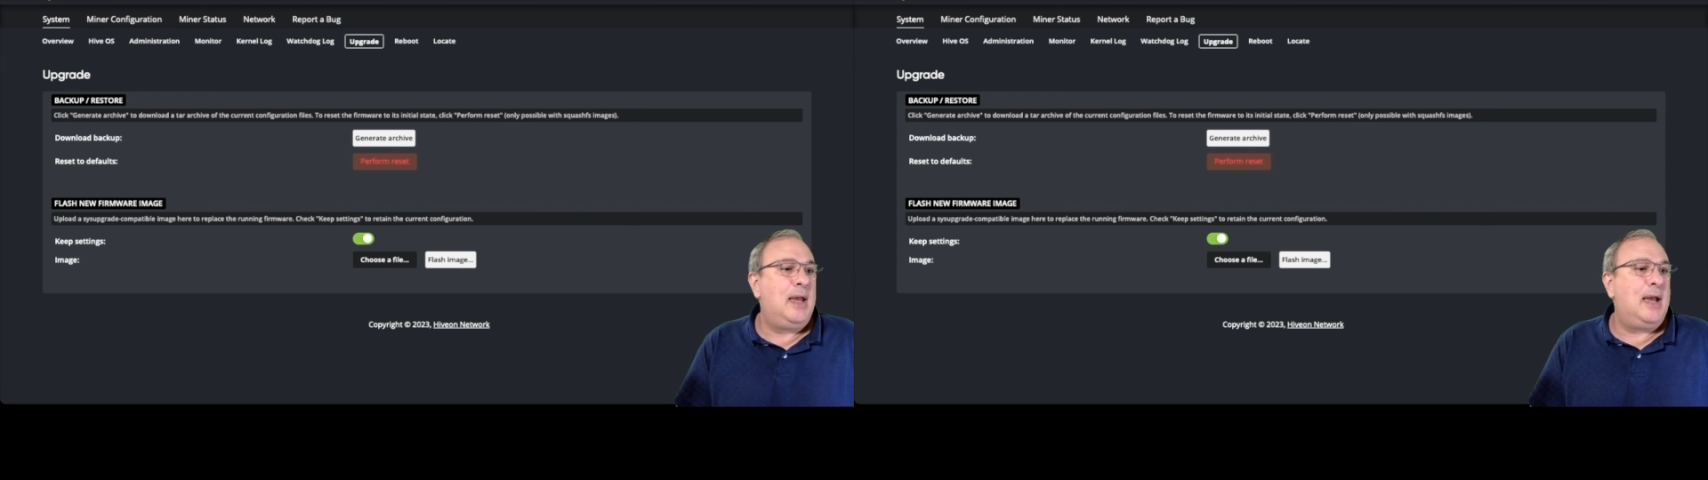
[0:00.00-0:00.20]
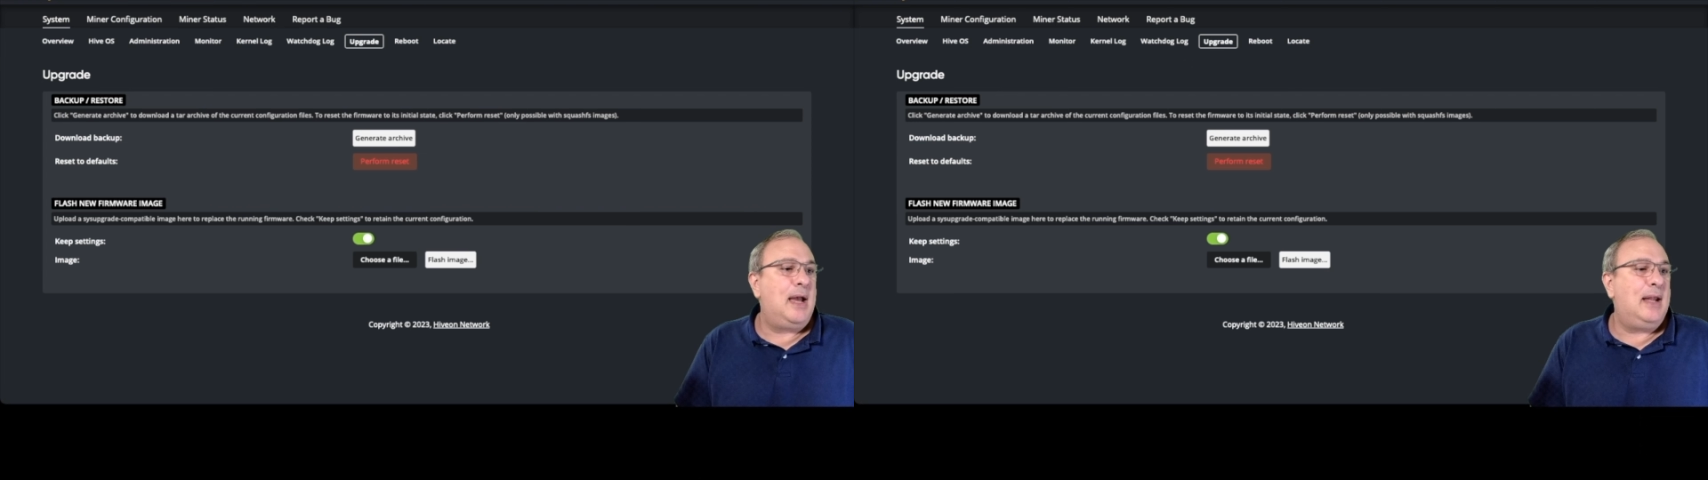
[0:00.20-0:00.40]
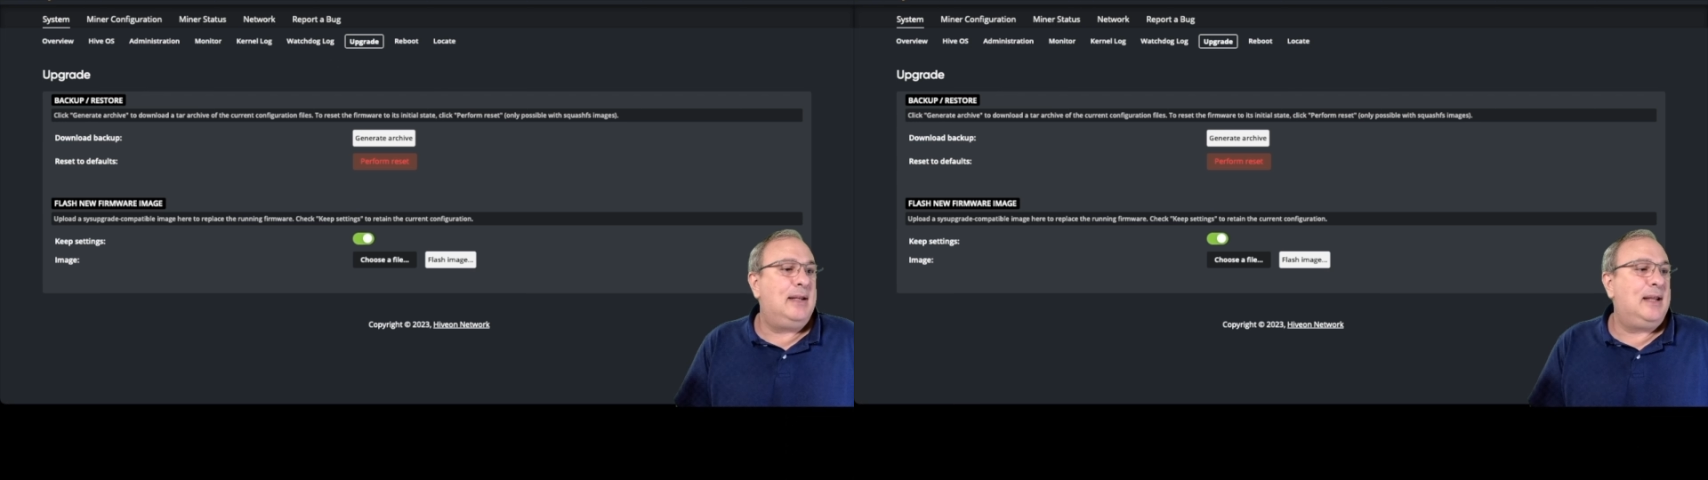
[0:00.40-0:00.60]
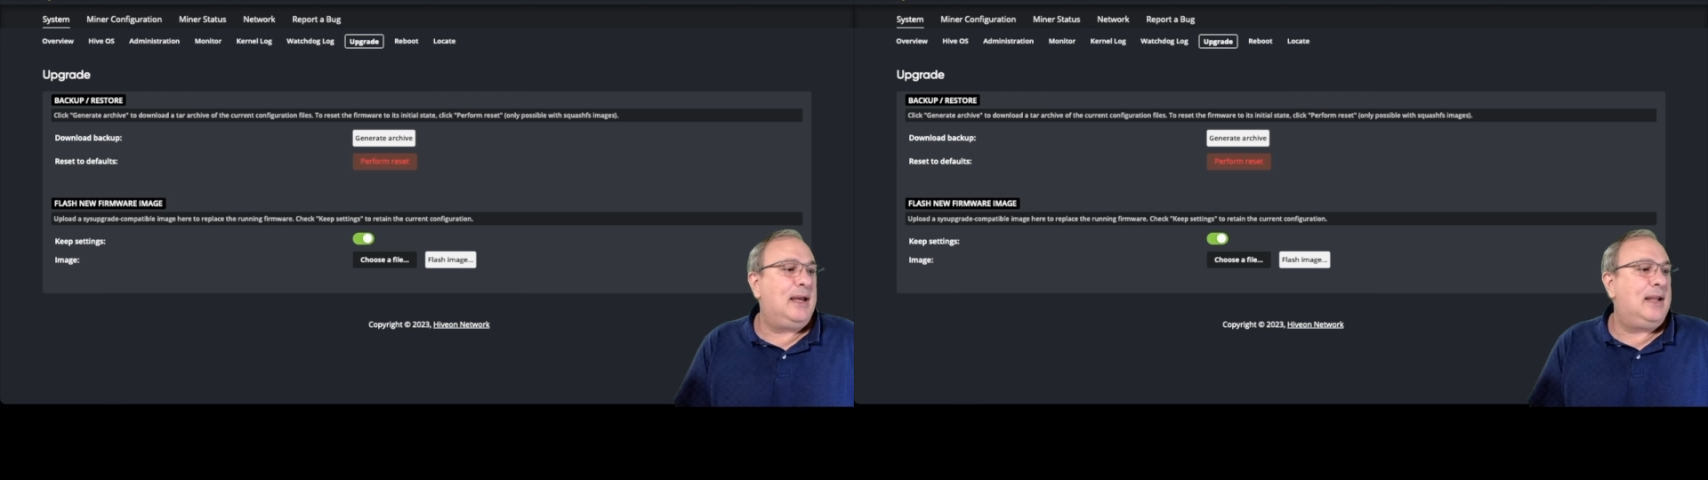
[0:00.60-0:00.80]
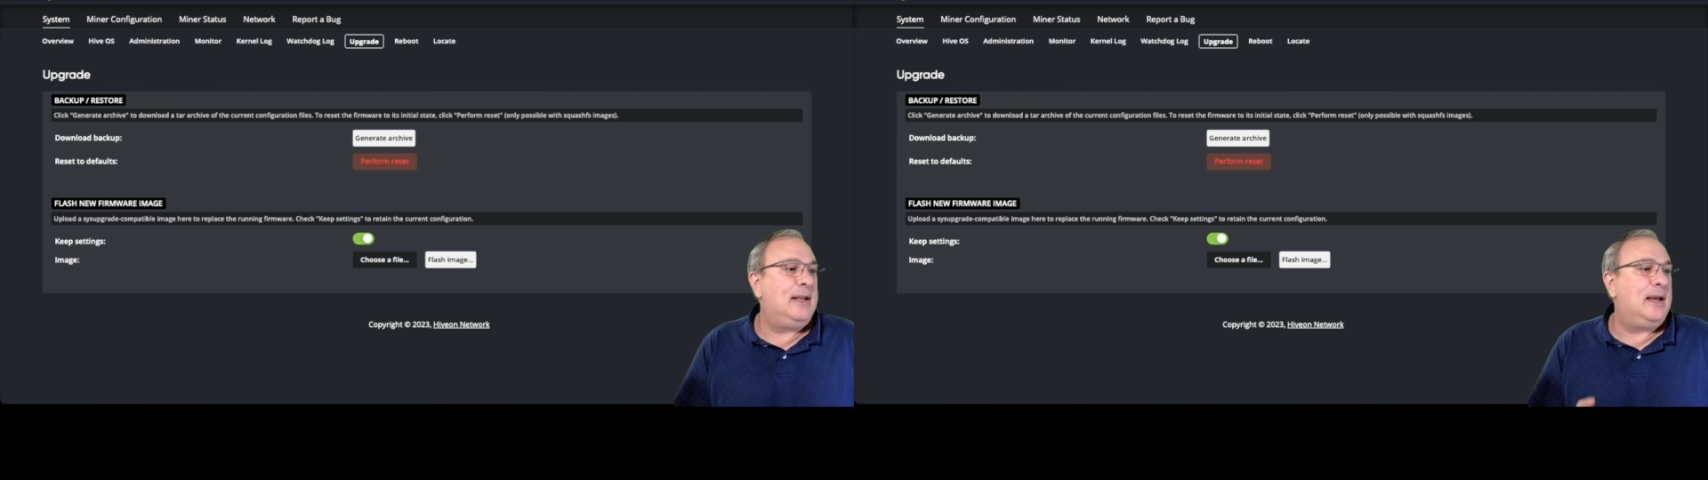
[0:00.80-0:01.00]
and
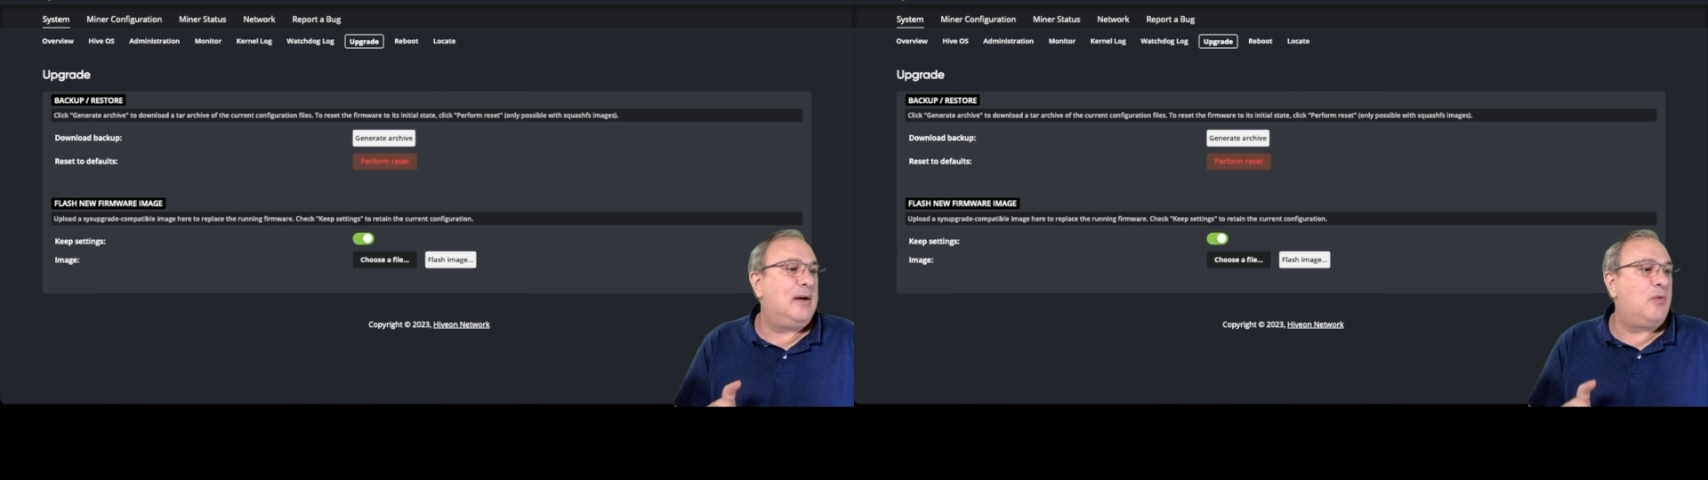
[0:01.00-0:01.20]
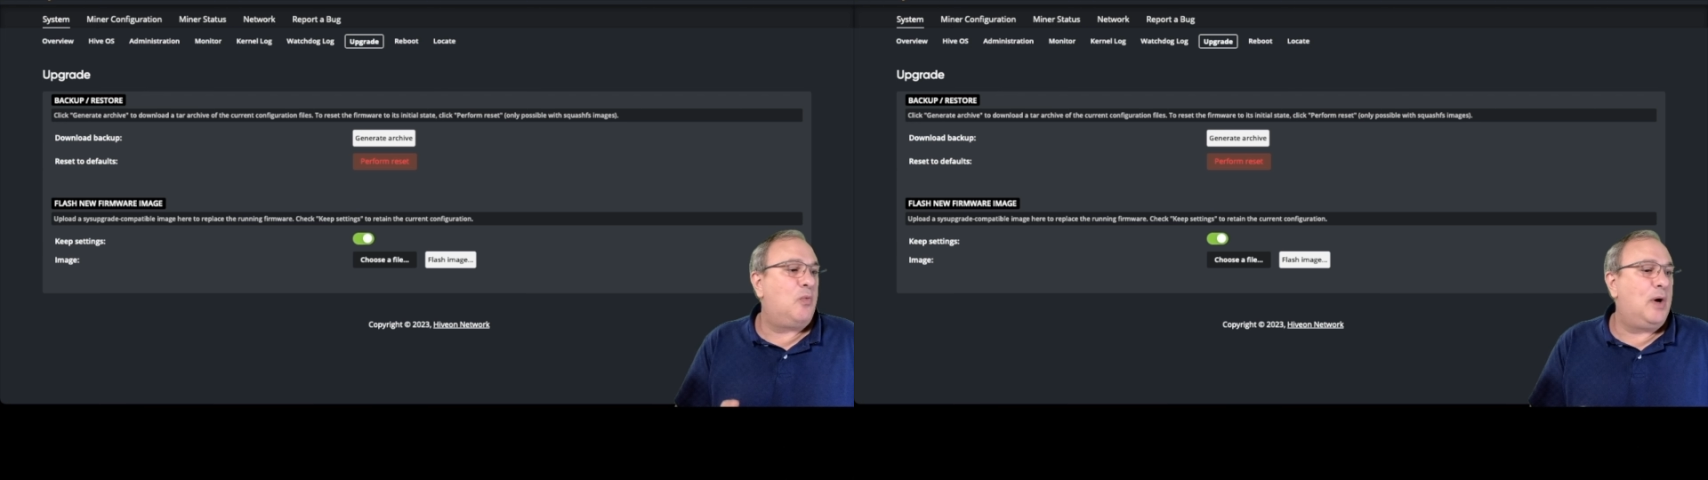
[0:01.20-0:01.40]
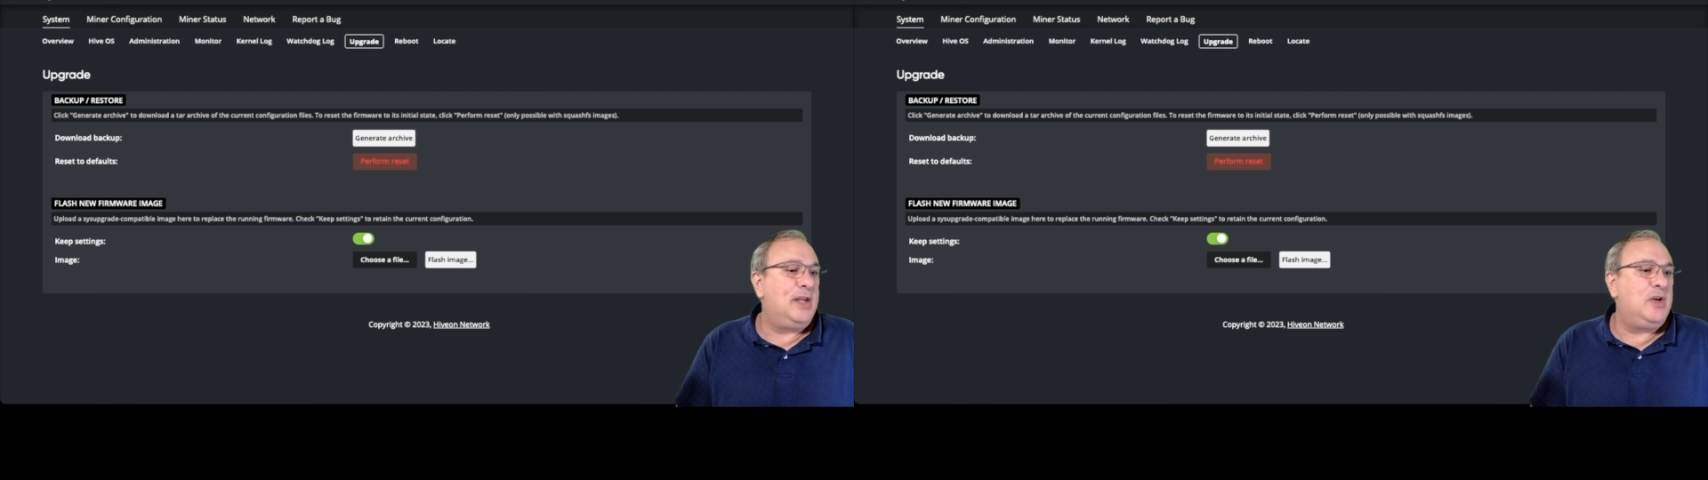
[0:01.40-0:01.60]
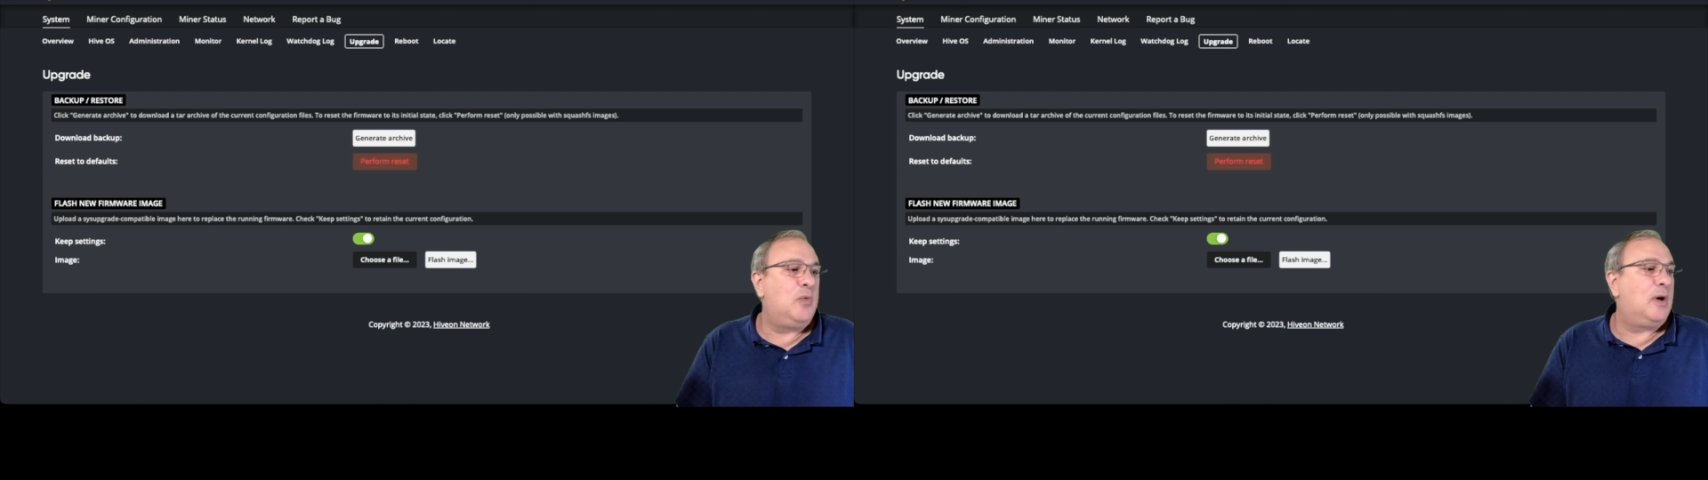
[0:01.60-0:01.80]
then what you